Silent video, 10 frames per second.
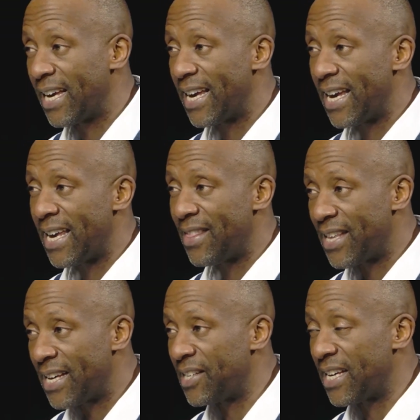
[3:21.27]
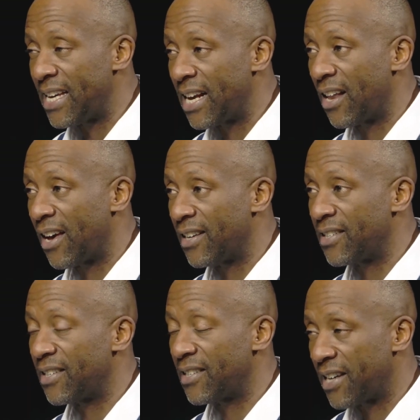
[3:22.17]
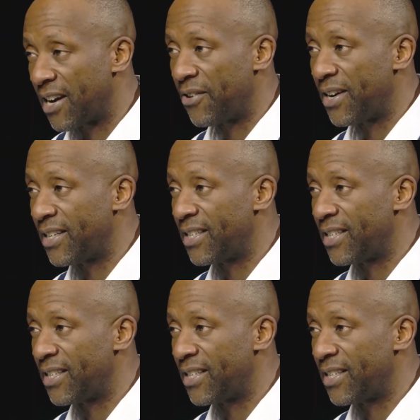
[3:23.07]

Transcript: in this eClass series,